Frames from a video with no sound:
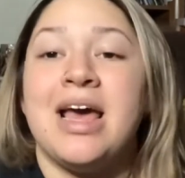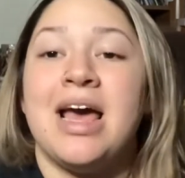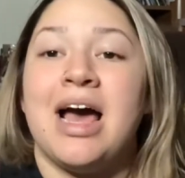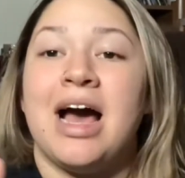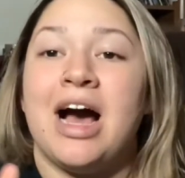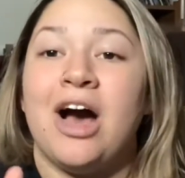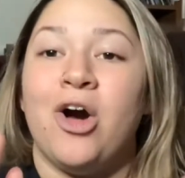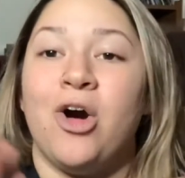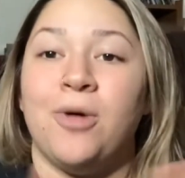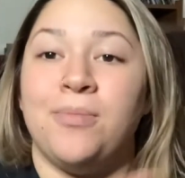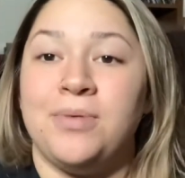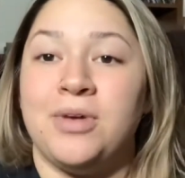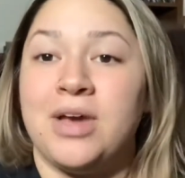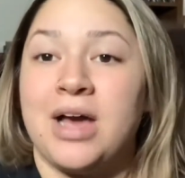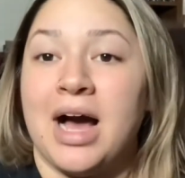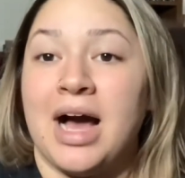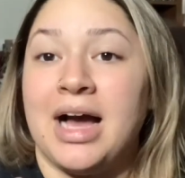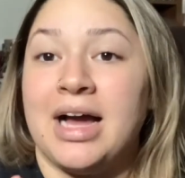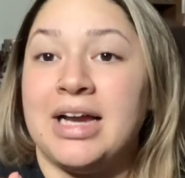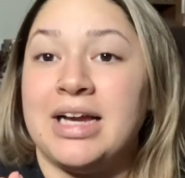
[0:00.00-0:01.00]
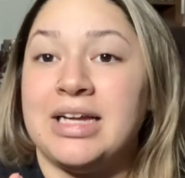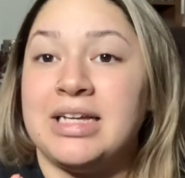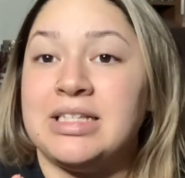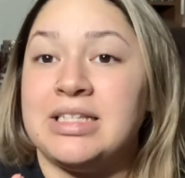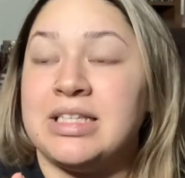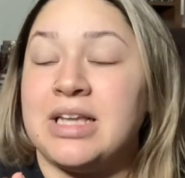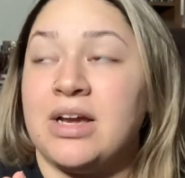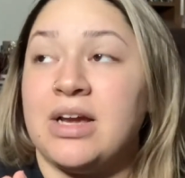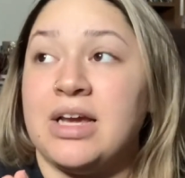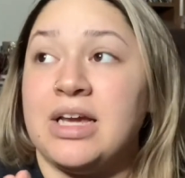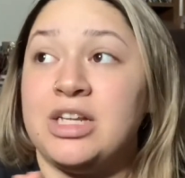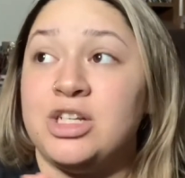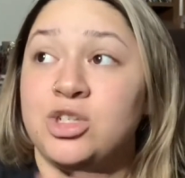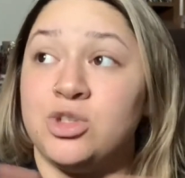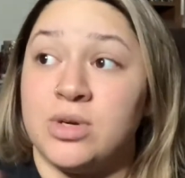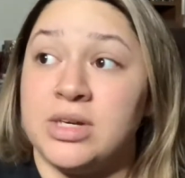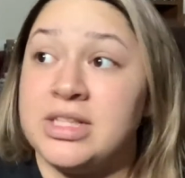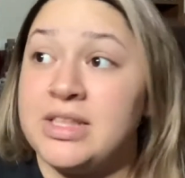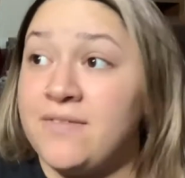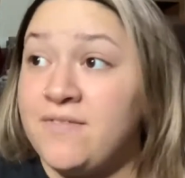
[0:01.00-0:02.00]
I hope you guys
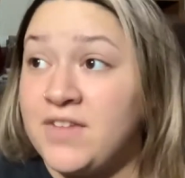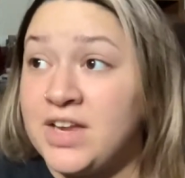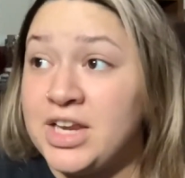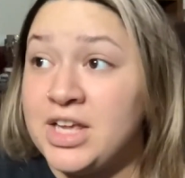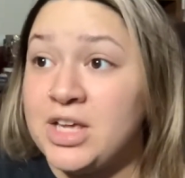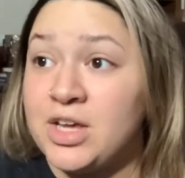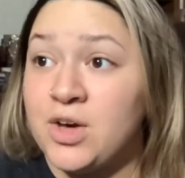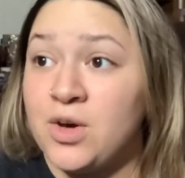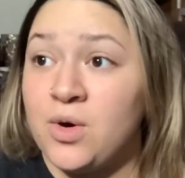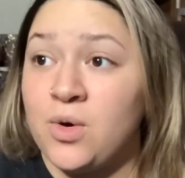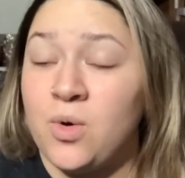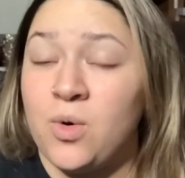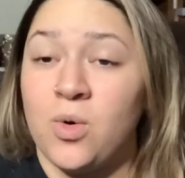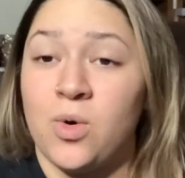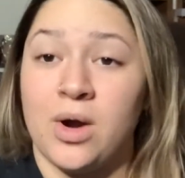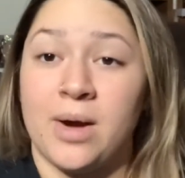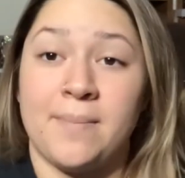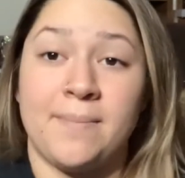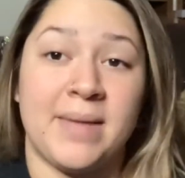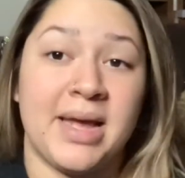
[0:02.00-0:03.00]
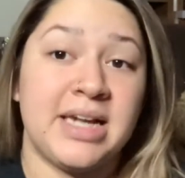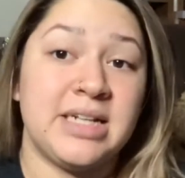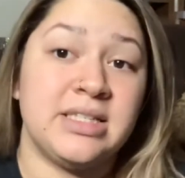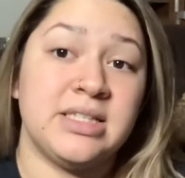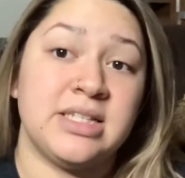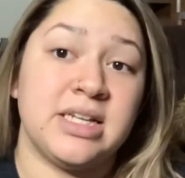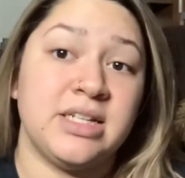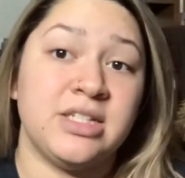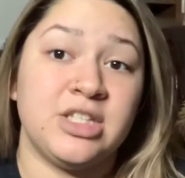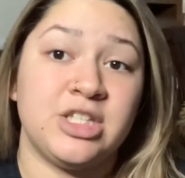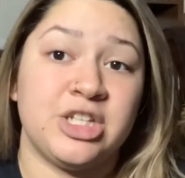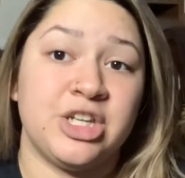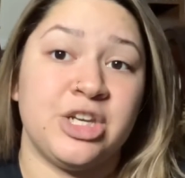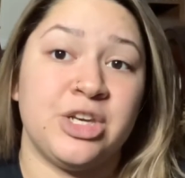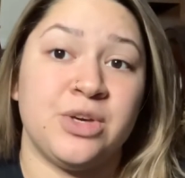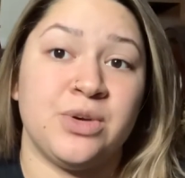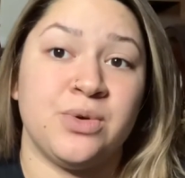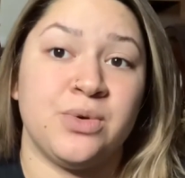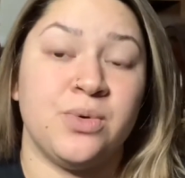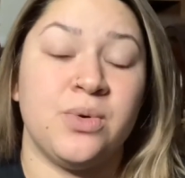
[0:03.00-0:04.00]
enjoyed the video, or it made sense to
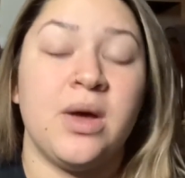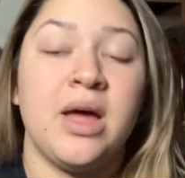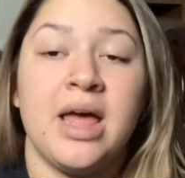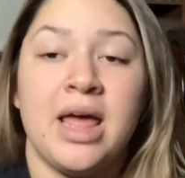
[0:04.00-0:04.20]
you.